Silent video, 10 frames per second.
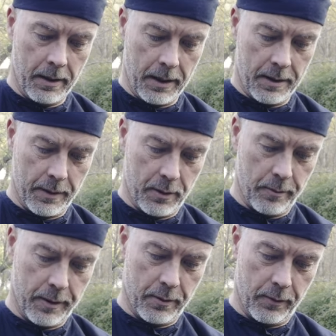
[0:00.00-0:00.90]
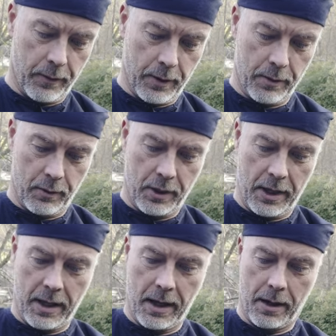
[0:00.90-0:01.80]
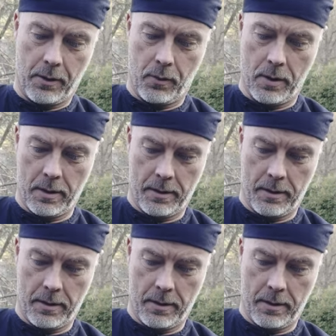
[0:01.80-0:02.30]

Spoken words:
that's why it's always good first to check how